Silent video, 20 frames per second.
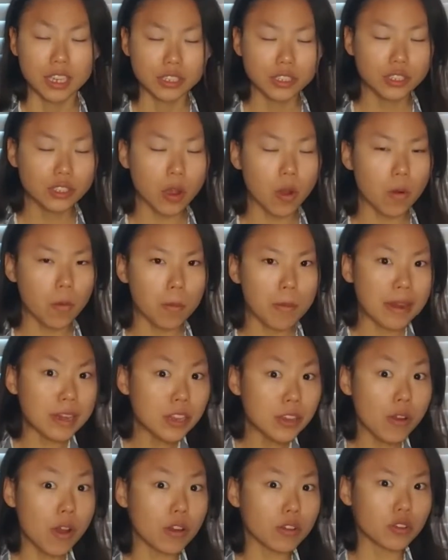So many
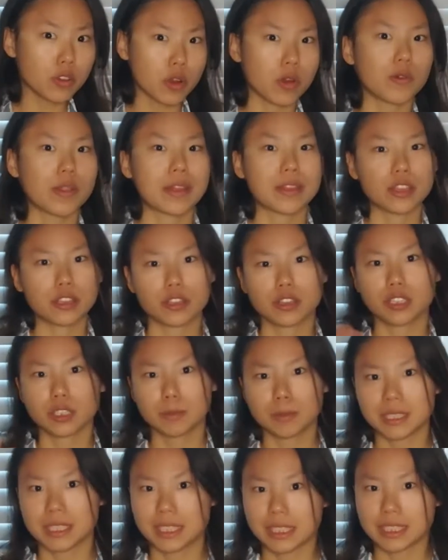of you all know that the
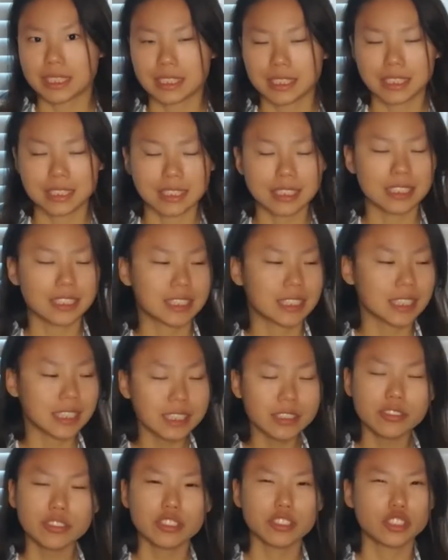Christmas season is
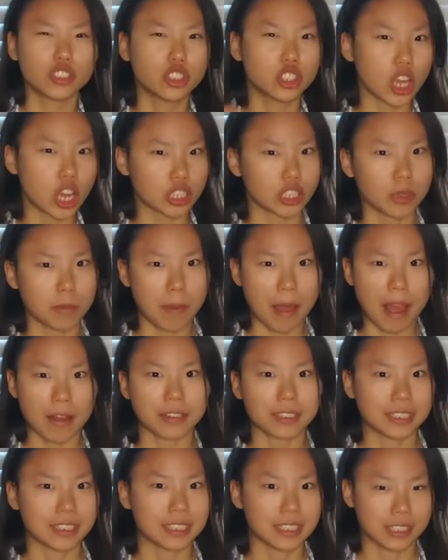literally just
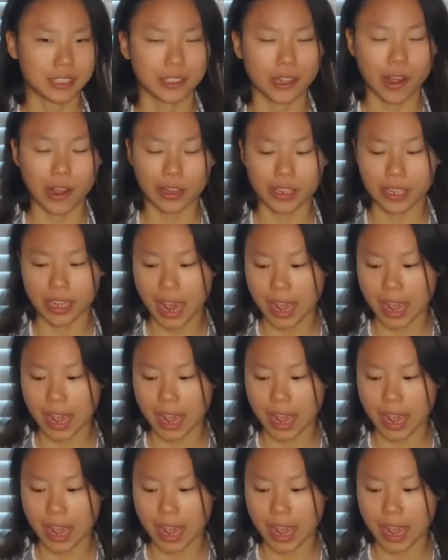about to get started,